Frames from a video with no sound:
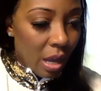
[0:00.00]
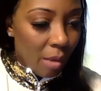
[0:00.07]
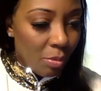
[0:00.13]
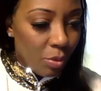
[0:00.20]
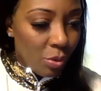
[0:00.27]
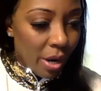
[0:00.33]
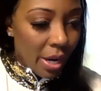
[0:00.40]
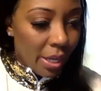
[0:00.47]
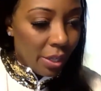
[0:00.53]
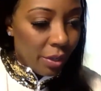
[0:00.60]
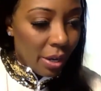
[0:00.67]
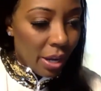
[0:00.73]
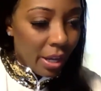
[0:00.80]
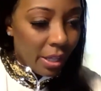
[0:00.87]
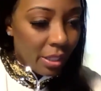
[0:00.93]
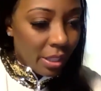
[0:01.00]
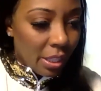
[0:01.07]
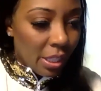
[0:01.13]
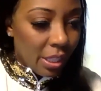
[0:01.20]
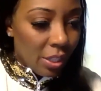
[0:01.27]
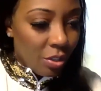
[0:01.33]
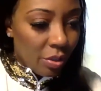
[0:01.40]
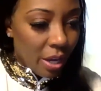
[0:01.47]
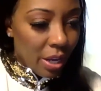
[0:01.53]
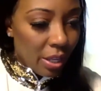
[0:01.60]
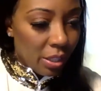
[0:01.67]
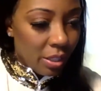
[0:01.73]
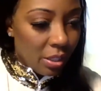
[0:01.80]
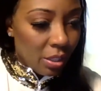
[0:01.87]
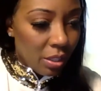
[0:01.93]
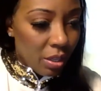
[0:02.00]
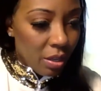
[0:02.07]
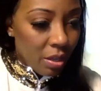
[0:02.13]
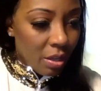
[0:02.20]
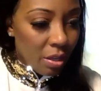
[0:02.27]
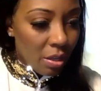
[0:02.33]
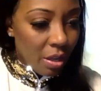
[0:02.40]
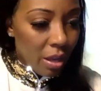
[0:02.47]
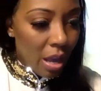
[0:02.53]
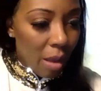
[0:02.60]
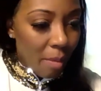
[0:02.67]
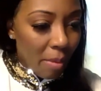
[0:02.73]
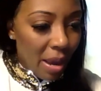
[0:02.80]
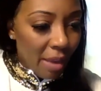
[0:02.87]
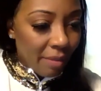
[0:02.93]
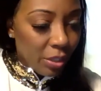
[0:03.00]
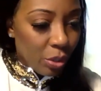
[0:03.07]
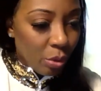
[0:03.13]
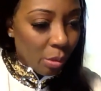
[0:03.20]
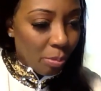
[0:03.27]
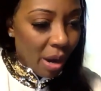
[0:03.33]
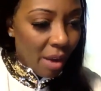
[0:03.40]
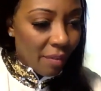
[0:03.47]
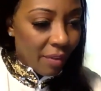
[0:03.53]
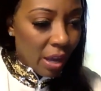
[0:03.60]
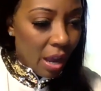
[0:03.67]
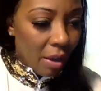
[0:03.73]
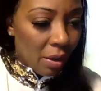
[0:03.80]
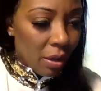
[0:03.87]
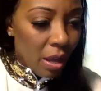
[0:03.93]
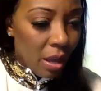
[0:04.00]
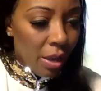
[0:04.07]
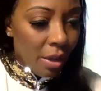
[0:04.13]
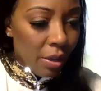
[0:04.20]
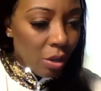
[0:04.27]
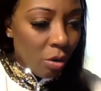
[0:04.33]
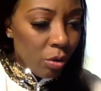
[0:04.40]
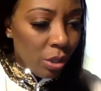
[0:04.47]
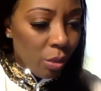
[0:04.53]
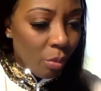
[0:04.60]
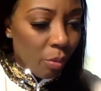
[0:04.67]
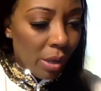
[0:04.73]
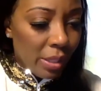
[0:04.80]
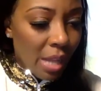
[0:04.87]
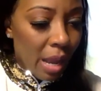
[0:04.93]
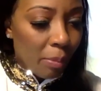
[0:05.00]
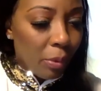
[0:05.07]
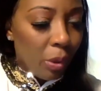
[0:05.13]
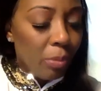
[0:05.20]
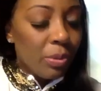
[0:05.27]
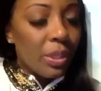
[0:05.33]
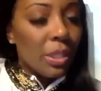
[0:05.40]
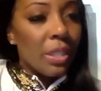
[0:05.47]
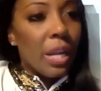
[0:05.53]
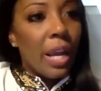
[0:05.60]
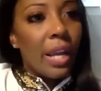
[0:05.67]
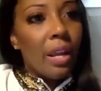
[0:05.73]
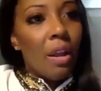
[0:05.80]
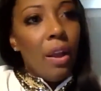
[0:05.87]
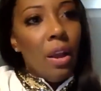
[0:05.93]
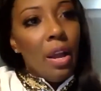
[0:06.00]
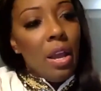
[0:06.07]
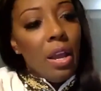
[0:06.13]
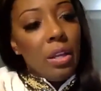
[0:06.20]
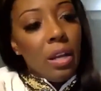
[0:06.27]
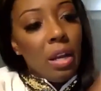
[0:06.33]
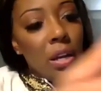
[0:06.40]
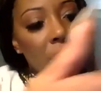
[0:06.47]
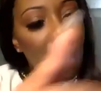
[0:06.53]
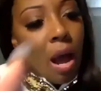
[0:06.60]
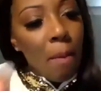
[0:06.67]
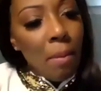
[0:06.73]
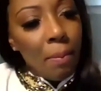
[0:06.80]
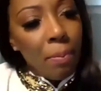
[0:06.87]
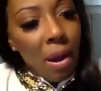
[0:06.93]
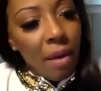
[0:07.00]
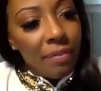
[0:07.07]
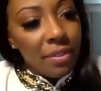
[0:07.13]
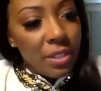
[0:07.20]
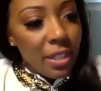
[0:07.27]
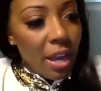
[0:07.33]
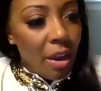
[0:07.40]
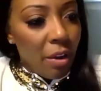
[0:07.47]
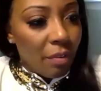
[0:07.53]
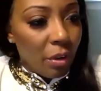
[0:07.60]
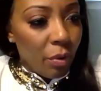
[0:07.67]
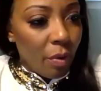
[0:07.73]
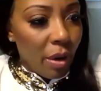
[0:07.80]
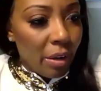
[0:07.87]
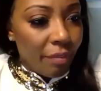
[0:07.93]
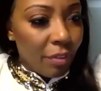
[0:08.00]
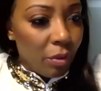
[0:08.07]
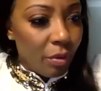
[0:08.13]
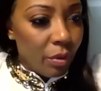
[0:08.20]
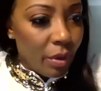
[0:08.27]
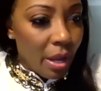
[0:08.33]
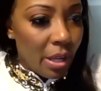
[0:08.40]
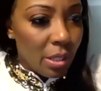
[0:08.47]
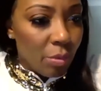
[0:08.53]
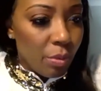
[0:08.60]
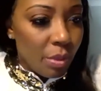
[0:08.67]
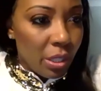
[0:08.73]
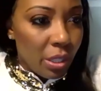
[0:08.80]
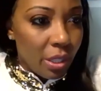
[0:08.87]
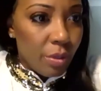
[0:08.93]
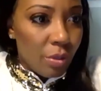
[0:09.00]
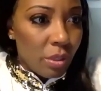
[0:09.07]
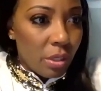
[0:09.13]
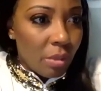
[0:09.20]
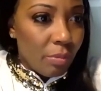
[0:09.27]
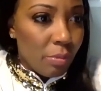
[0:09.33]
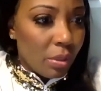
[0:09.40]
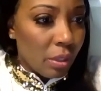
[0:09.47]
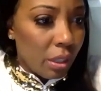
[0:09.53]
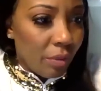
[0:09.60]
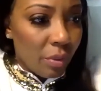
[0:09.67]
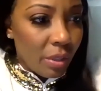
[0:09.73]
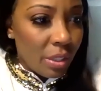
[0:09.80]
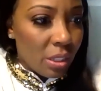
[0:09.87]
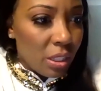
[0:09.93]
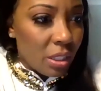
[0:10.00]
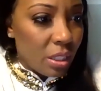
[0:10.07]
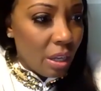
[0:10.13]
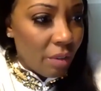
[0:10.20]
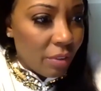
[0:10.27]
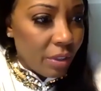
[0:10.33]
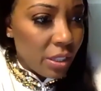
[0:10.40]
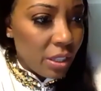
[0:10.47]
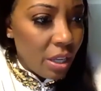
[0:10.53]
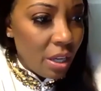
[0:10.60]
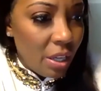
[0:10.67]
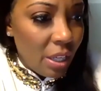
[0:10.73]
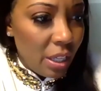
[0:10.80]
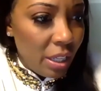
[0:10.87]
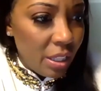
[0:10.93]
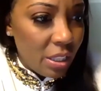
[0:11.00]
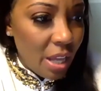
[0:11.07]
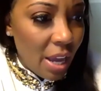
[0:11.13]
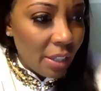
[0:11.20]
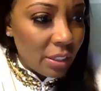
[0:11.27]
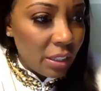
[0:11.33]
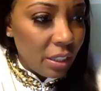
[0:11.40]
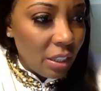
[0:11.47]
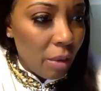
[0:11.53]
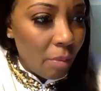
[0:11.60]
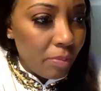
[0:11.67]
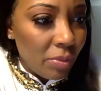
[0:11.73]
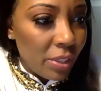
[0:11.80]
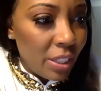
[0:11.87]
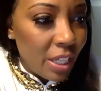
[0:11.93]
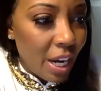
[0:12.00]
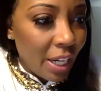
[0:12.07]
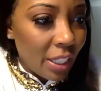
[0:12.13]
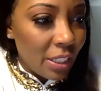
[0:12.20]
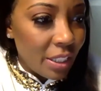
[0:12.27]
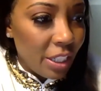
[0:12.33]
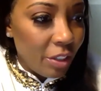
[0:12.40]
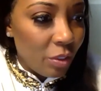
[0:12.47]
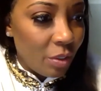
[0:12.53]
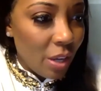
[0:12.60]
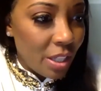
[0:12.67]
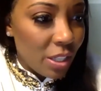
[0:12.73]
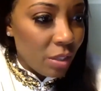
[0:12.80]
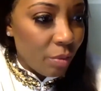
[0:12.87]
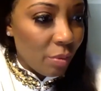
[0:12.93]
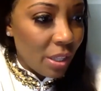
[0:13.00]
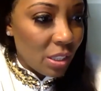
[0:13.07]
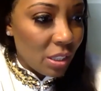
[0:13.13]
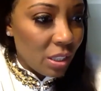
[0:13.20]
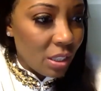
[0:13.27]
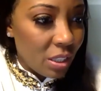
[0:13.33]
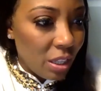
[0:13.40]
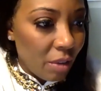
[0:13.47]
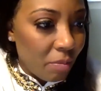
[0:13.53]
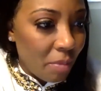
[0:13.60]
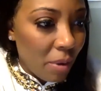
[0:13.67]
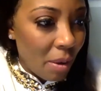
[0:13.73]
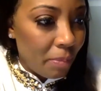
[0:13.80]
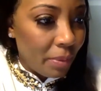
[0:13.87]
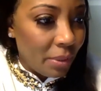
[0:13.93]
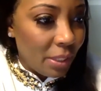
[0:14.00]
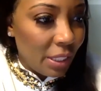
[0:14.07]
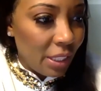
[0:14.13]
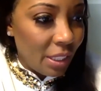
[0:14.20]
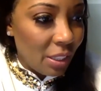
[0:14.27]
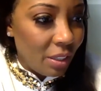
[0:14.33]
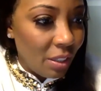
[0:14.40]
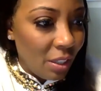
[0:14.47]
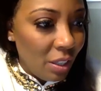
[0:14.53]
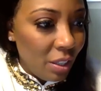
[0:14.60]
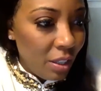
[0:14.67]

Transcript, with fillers: I'm trying, you guys, to get you guys I am gonna have to do a private. I, go to the WhatsApp group tonight, and then I'm gonna prophesy over quite a few you guys. We're gonna do some deliverance and stuff because it's acting up, and then I can tell you guys the rest of the stuff Papa did.